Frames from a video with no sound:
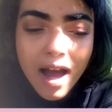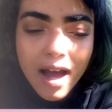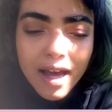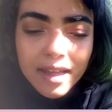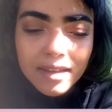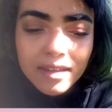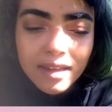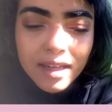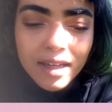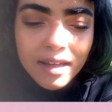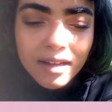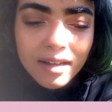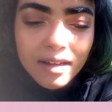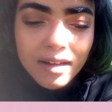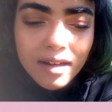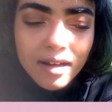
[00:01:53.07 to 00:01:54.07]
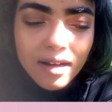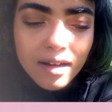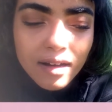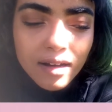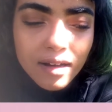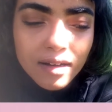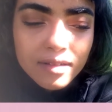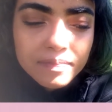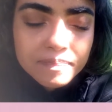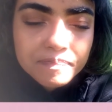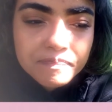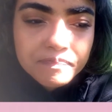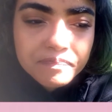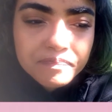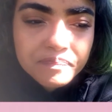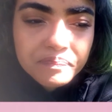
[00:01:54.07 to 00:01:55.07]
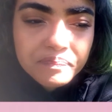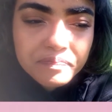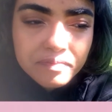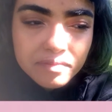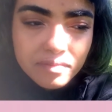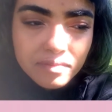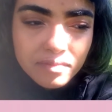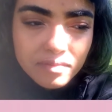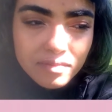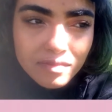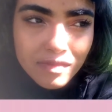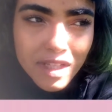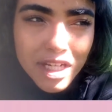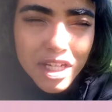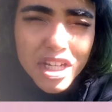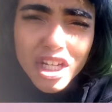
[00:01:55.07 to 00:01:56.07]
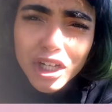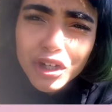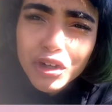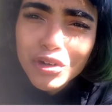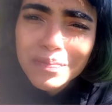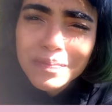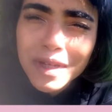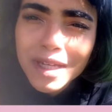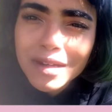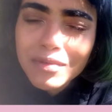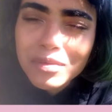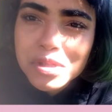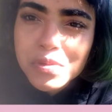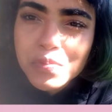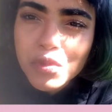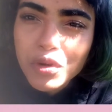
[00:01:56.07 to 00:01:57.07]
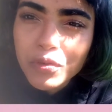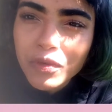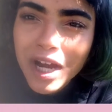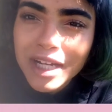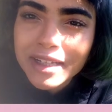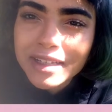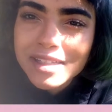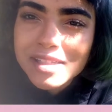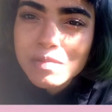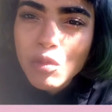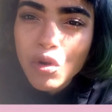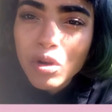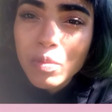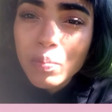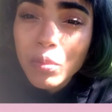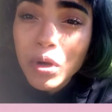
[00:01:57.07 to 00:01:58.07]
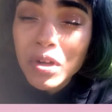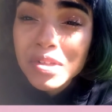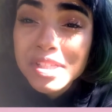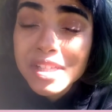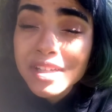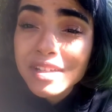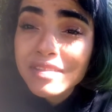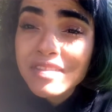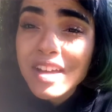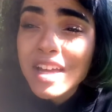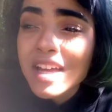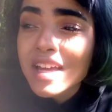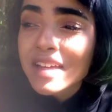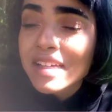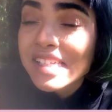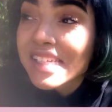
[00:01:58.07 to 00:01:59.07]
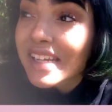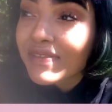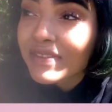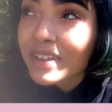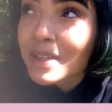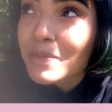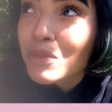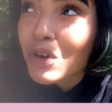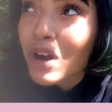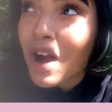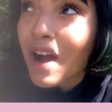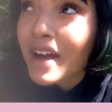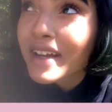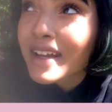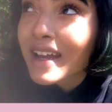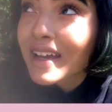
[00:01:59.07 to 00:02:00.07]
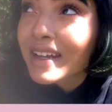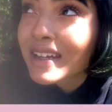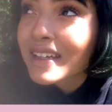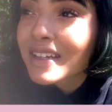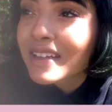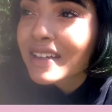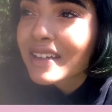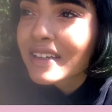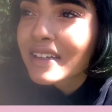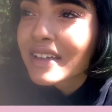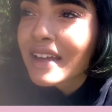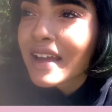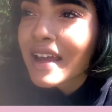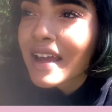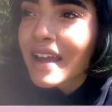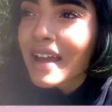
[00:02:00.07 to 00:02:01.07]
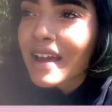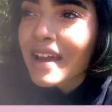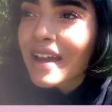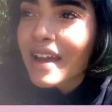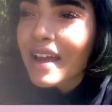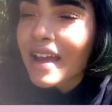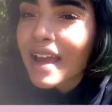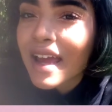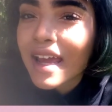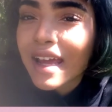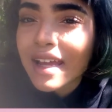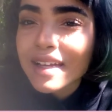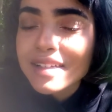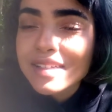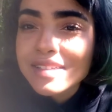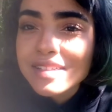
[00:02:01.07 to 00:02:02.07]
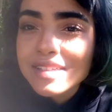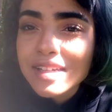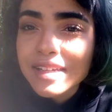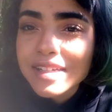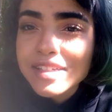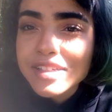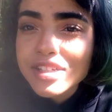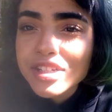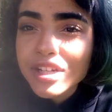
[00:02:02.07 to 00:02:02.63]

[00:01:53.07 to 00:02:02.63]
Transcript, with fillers: I think um, younger me was more reckless, more impulsive, definitely more hot headed, and in